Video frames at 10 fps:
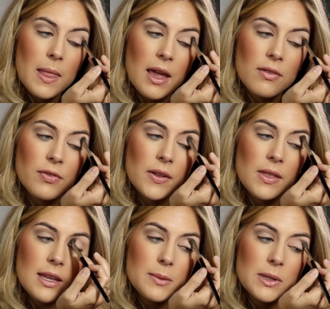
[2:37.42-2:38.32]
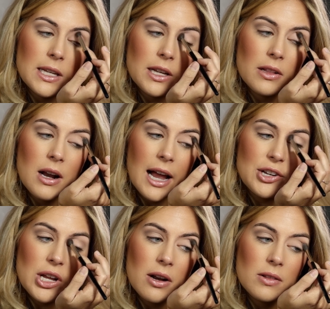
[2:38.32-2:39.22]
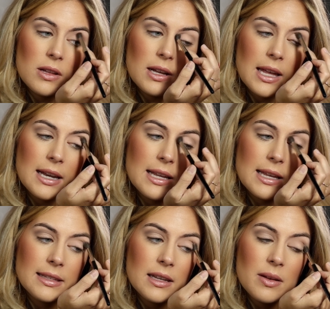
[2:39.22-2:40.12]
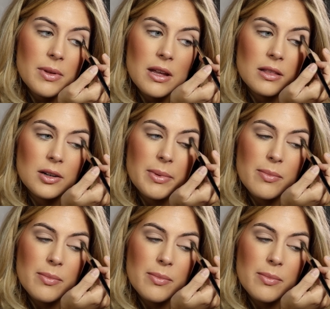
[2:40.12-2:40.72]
And for this particular eyeshadow look, it is going to be a little bit